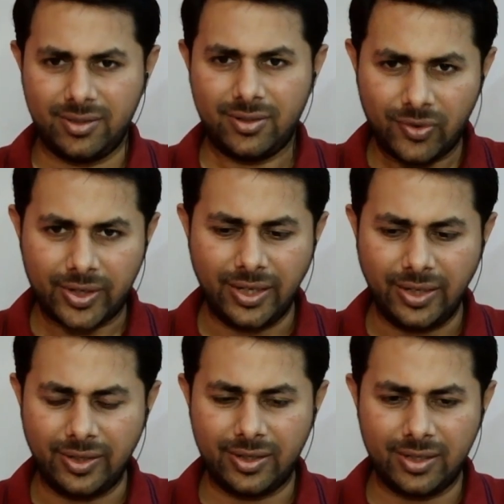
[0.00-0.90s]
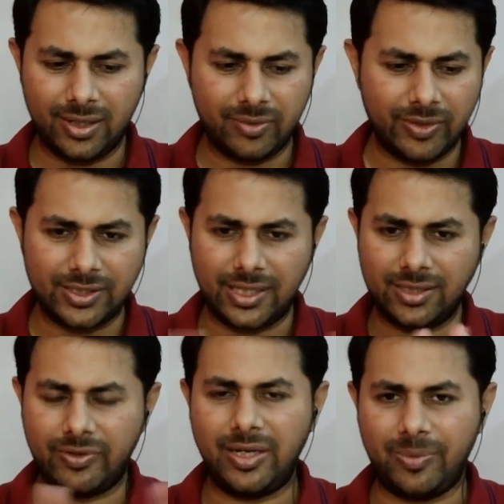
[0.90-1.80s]
Okay, it will change
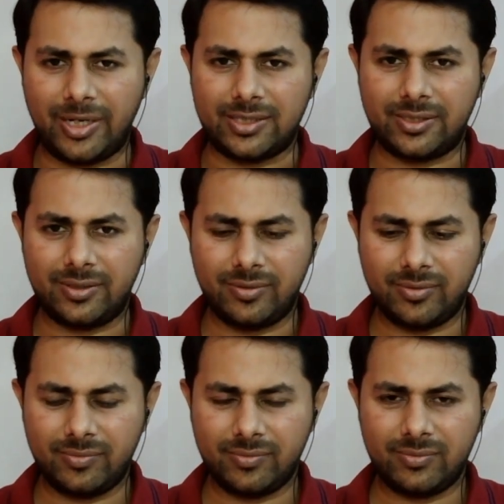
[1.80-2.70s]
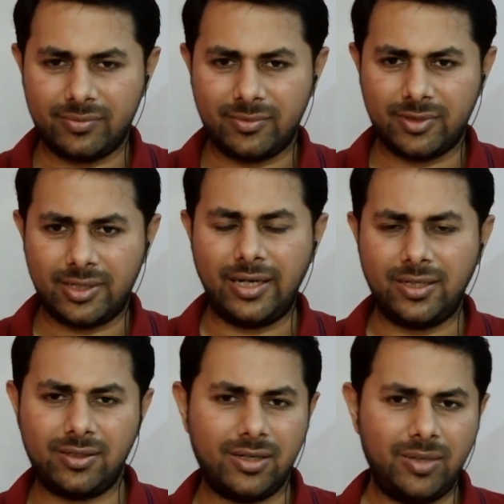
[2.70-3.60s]
very fast, right?
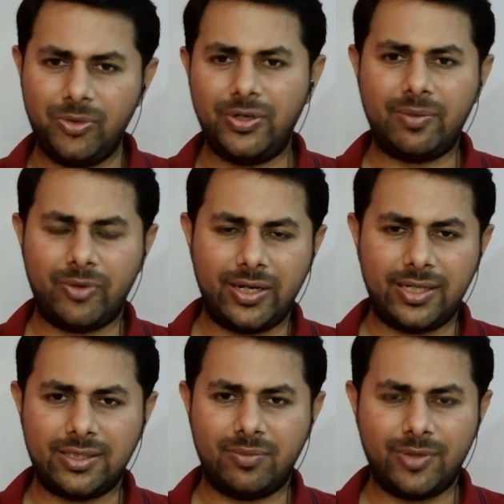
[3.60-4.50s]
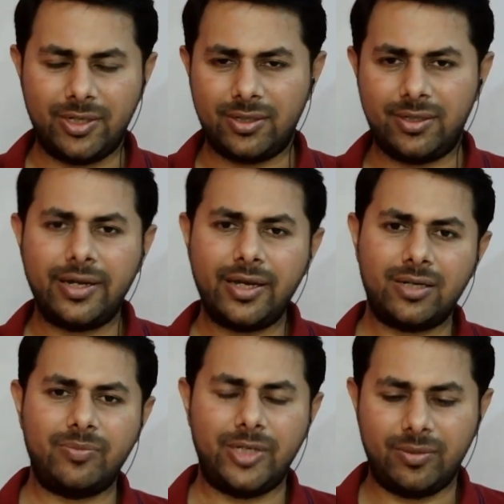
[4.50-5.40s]
If you take for an example a rarer
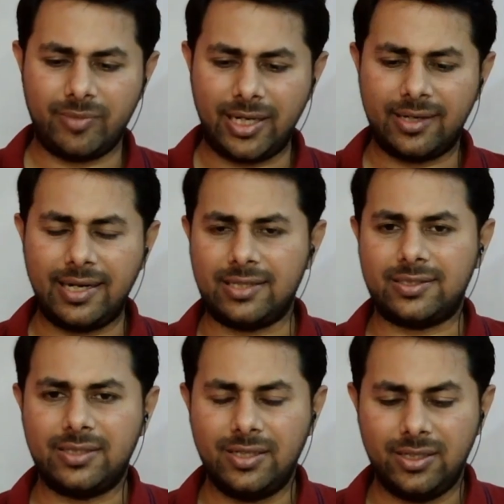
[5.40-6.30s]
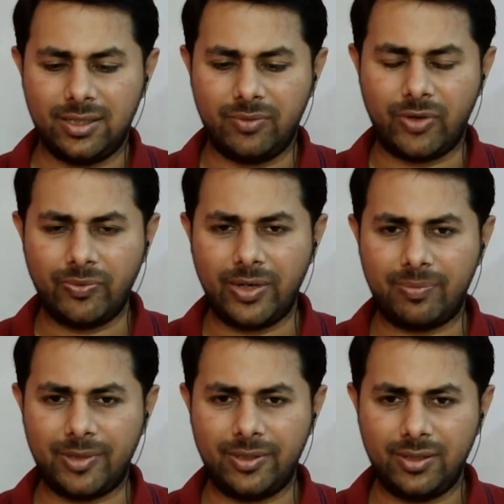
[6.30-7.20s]
medium like gas, then what will
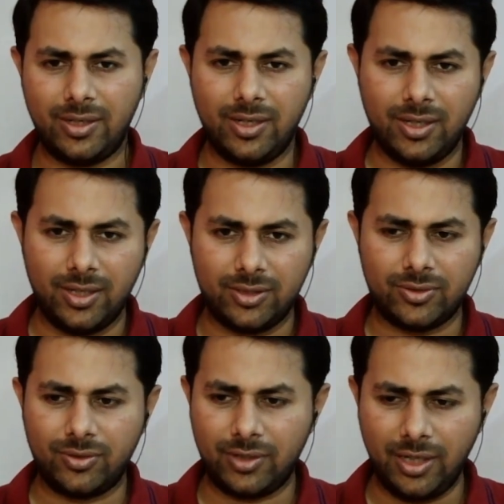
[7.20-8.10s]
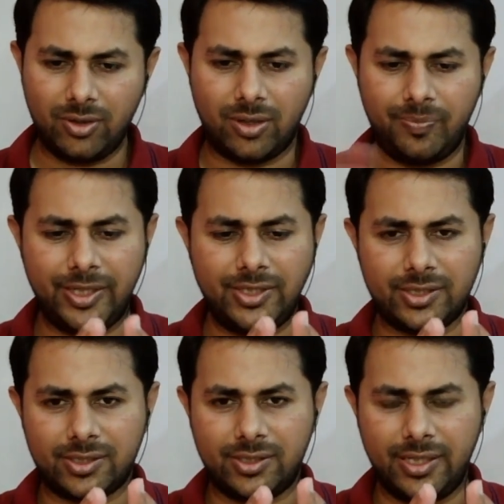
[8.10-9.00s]
happen? So in
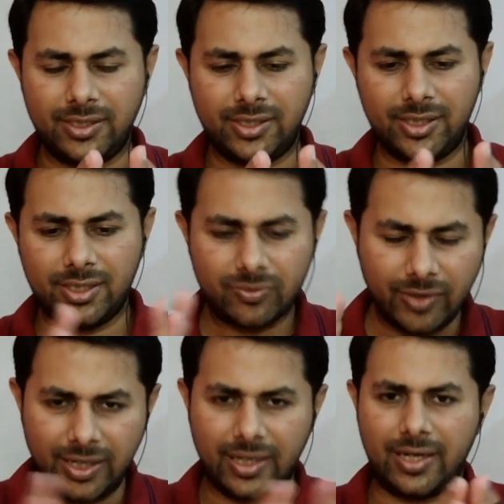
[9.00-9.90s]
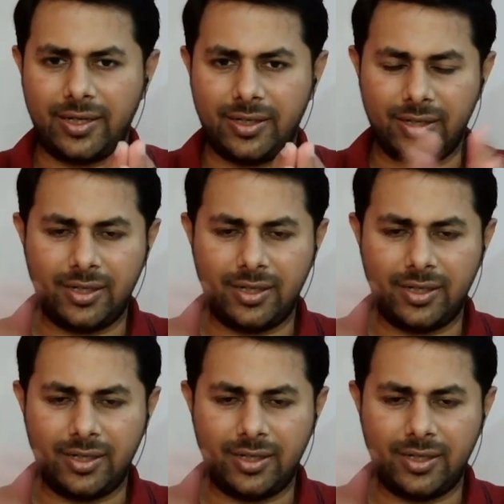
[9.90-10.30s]
compressions density is very high, in